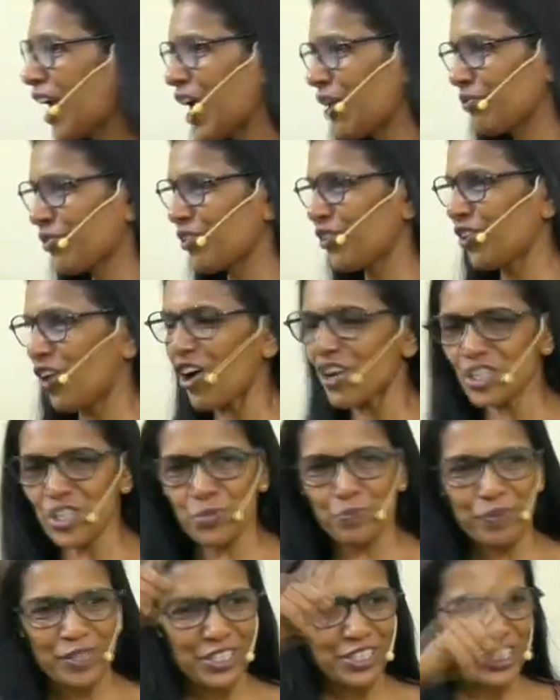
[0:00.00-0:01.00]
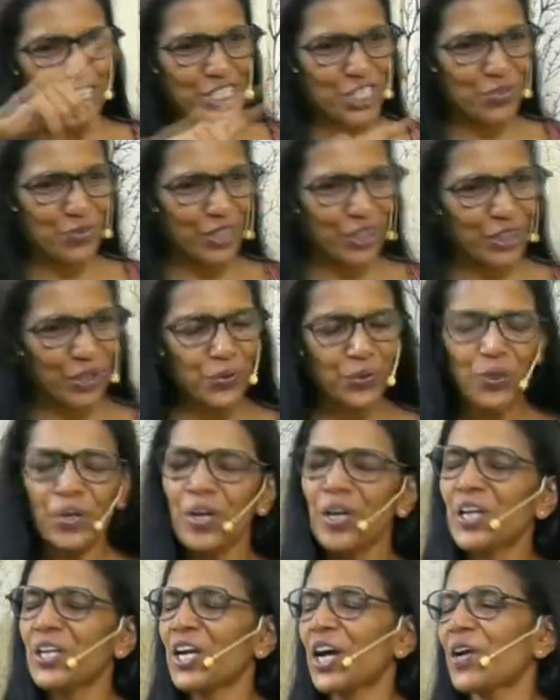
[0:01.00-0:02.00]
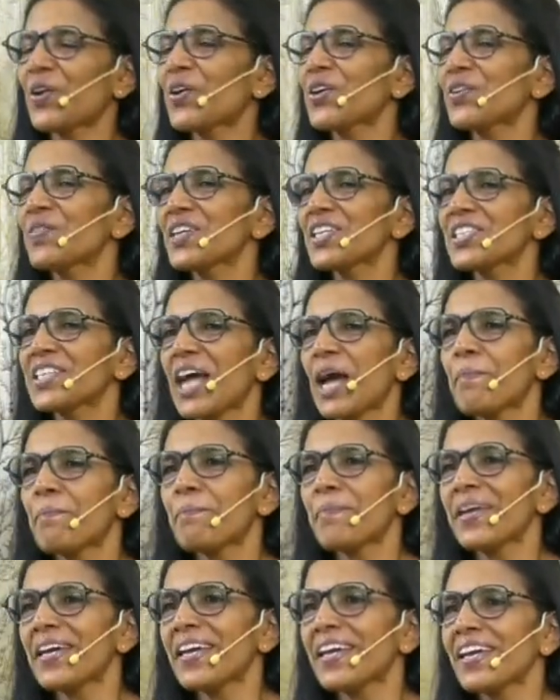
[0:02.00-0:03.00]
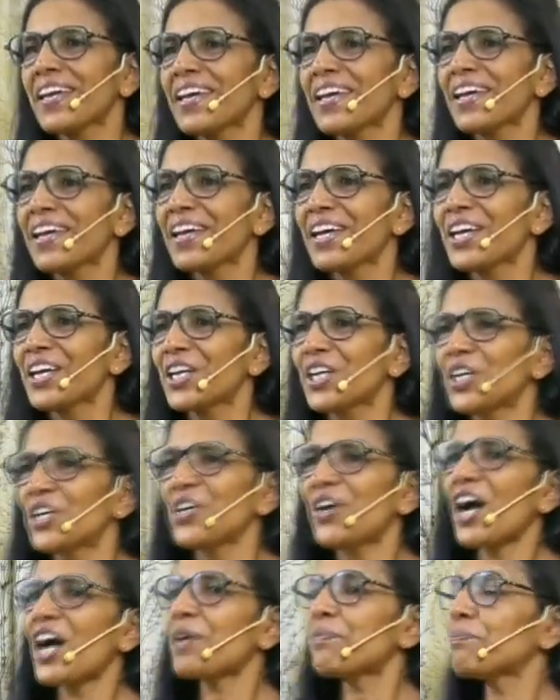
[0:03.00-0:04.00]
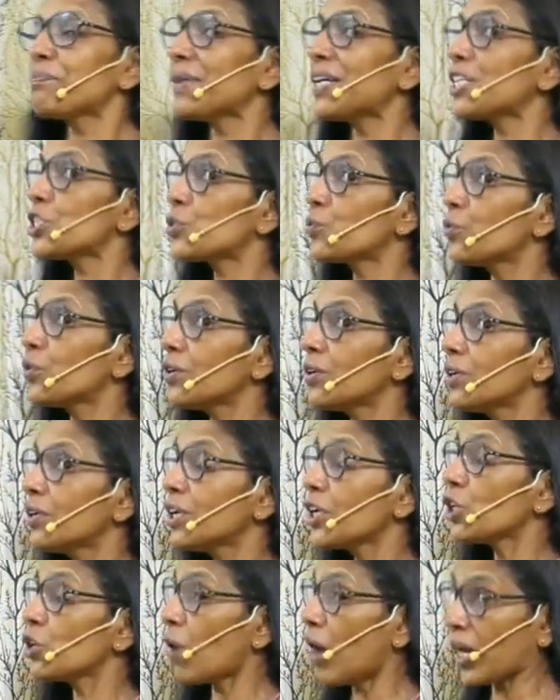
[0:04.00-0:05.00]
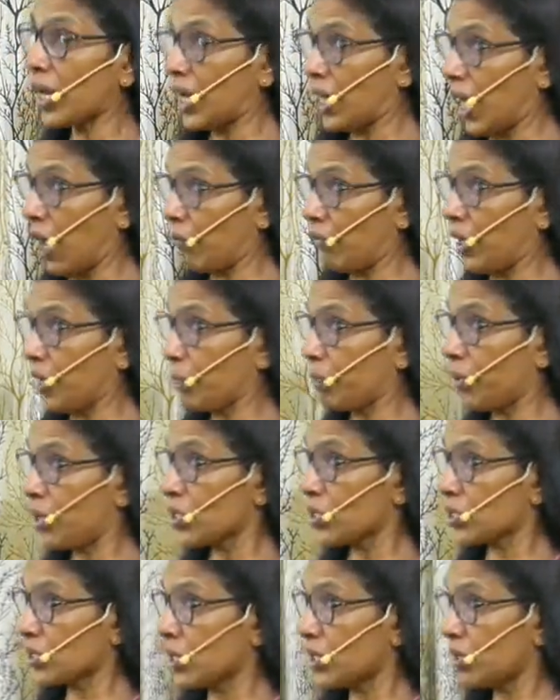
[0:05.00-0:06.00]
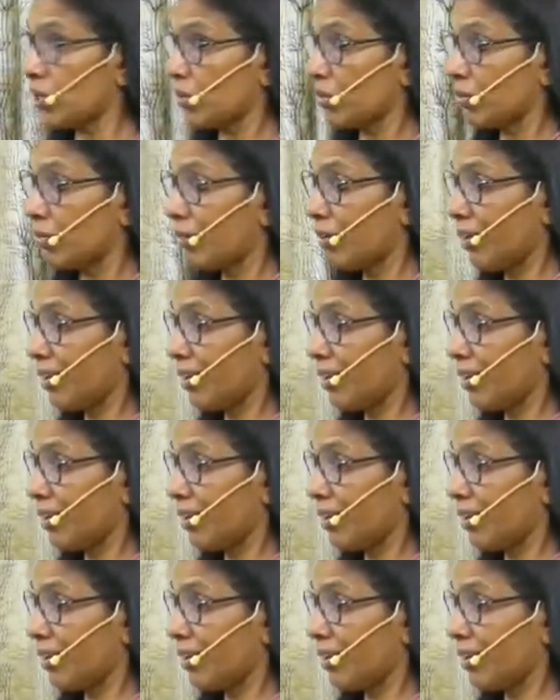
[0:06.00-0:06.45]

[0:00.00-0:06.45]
If God's spirit is with you, you are always happy, you are peaceful, you are a loving person.